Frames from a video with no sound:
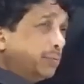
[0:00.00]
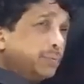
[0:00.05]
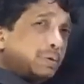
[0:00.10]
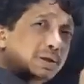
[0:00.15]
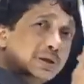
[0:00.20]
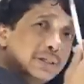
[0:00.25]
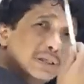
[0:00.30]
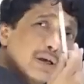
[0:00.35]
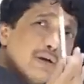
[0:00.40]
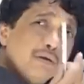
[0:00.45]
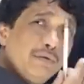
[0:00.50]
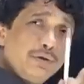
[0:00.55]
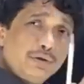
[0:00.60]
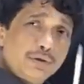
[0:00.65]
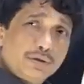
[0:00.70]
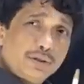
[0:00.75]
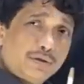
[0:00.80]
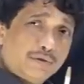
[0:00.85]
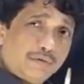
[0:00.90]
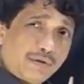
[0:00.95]
which means near
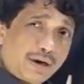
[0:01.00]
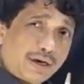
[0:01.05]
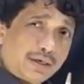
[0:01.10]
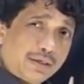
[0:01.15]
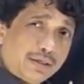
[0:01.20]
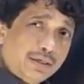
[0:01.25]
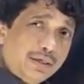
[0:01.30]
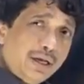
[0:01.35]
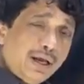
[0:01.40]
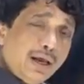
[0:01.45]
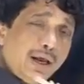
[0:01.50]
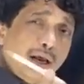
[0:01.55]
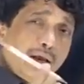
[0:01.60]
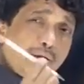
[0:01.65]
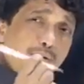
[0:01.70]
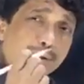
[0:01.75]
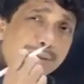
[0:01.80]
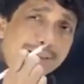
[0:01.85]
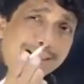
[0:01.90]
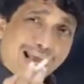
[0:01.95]
vision is affected,
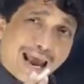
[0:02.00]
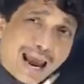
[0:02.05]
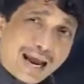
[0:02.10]
so